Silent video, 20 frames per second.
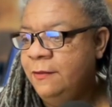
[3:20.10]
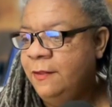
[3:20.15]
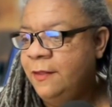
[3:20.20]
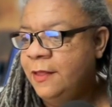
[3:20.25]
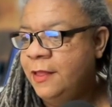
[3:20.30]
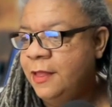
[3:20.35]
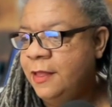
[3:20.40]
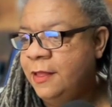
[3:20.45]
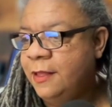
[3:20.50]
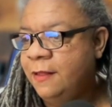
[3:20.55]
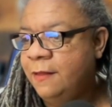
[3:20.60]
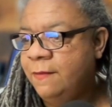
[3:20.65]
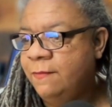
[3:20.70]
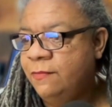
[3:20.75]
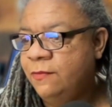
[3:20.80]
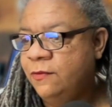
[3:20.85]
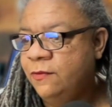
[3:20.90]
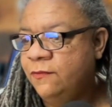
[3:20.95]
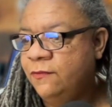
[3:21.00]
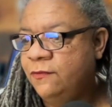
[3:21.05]

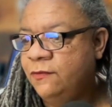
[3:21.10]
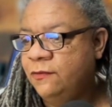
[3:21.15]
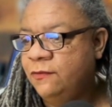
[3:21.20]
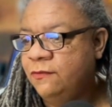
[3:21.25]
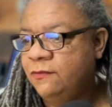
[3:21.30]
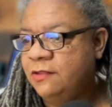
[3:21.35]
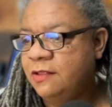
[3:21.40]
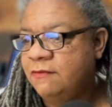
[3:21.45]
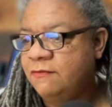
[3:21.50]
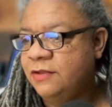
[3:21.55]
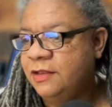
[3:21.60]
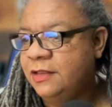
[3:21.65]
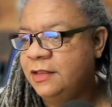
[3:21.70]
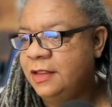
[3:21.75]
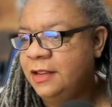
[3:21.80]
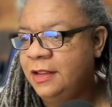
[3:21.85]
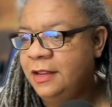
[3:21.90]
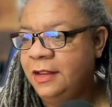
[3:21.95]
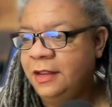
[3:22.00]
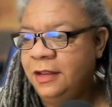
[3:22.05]
There are still
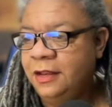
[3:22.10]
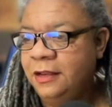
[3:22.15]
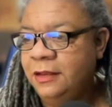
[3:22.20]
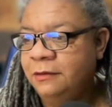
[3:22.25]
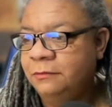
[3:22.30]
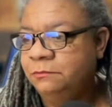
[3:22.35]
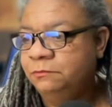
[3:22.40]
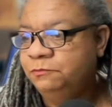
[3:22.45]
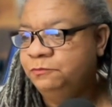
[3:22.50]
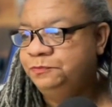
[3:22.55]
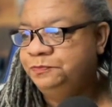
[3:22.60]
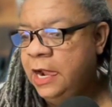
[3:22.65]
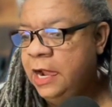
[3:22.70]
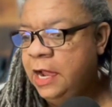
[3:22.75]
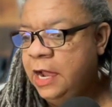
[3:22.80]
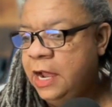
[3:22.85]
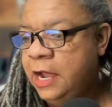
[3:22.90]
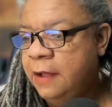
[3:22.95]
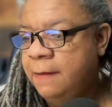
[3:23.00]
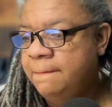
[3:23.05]
17.
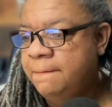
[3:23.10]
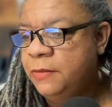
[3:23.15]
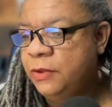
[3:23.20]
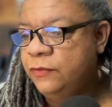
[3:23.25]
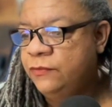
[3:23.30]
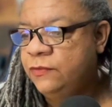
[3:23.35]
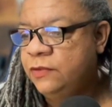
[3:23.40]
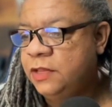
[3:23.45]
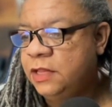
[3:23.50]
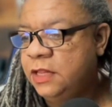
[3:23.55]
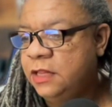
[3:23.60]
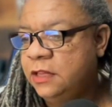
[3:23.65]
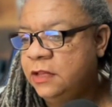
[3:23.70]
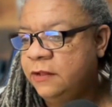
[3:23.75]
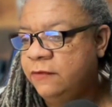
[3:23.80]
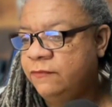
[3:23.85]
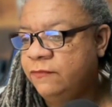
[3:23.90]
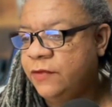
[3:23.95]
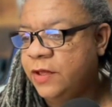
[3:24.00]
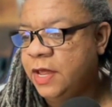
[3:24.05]
Yeah, most of these
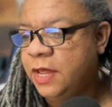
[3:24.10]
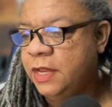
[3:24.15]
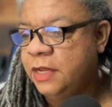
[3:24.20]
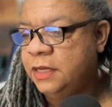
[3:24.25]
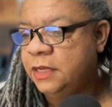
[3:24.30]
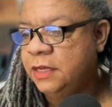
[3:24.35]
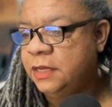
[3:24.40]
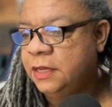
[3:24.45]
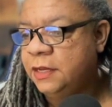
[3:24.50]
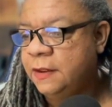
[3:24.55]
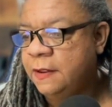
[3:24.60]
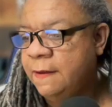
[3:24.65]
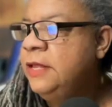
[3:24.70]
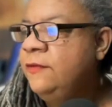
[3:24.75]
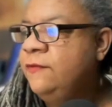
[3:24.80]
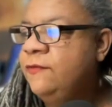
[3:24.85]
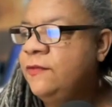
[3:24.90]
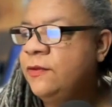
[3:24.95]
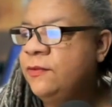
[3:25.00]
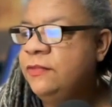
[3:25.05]
look fine.
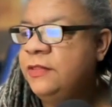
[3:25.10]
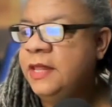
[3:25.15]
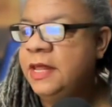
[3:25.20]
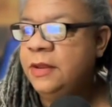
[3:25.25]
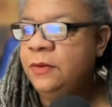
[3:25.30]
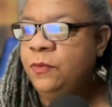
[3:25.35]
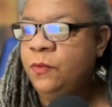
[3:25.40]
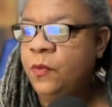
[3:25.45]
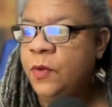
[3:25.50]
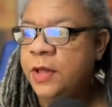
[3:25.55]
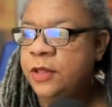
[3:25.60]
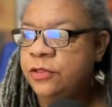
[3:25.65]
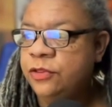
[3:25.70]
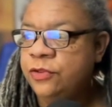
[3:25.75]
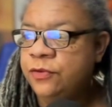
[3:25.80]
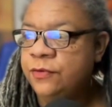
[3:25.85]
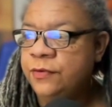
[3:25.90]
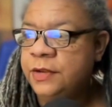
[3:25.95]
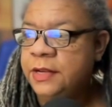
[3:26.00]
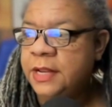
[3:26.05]
So then
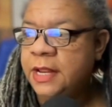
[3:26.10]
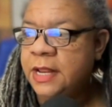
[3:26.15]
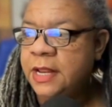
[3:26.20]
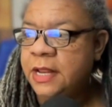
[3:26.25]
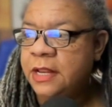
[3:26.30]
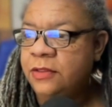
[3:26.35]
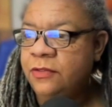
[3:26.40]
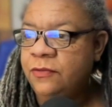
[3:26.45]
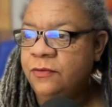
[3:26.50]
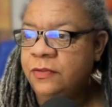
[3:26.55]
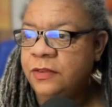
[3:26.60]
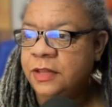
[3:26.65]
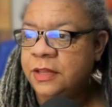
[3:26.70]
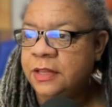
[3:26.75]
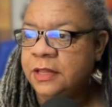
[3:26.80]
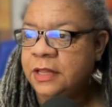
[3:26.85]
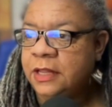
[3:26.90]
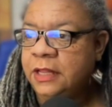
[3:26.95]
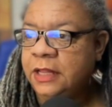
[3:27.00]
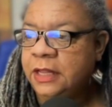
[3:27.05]
once you're done, you
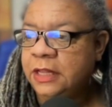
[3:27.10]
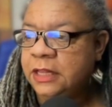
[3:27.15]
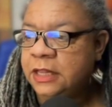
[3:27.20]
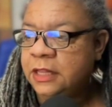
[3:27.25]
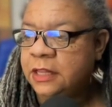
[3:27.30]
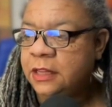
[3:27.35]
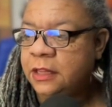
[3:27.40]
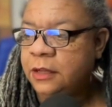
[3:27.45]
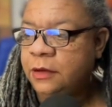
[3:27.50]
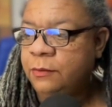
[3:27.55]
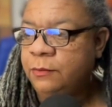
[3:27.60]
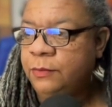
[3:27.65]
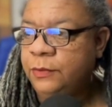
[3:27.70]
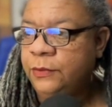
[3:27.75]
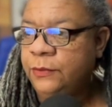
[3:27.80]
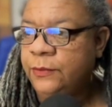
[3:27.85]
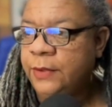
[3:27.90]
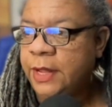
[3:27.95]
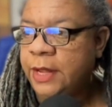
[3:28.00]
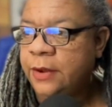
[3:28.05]
just click this little
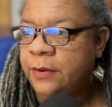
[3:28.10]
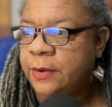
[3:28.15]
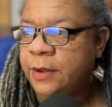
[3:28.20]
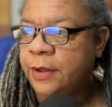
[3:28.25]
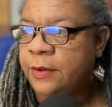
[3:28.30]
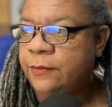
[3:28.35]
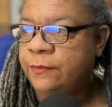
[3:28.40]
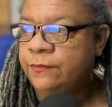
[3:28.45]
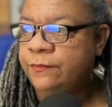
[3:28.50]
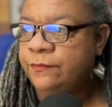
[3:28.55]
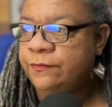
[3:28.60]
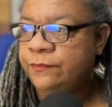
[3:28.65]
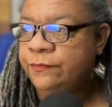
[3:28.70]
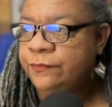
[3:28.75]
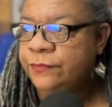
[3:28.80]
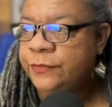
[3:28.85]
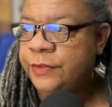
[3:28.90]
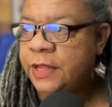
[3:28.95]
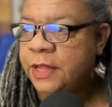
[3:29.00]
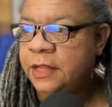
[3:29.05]
blue arrow
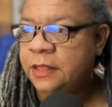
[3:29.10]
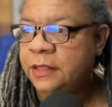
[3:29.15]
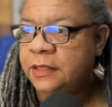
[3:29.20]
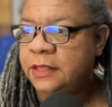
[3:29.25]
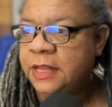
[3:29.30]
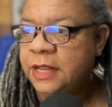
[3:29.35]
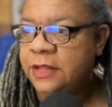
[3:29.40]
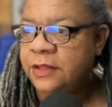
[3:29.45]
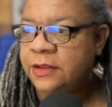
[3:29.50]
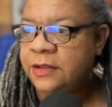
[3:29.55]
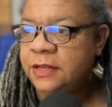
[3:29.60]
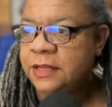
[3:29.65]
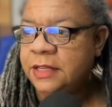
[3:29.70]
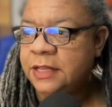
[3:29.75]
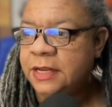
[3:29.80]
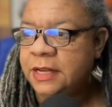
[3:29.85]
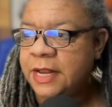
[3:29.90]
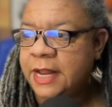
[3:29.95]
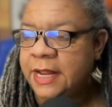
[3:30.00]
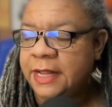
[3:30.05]
and it'll take you to
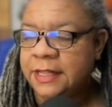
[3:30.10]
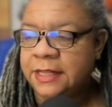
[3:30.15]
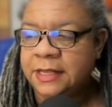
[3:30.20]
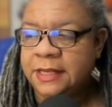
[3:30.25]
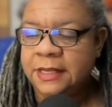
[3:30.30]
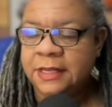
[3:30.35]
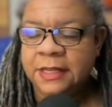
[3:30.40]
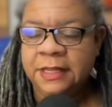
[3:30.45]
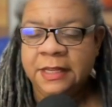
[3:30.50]
the next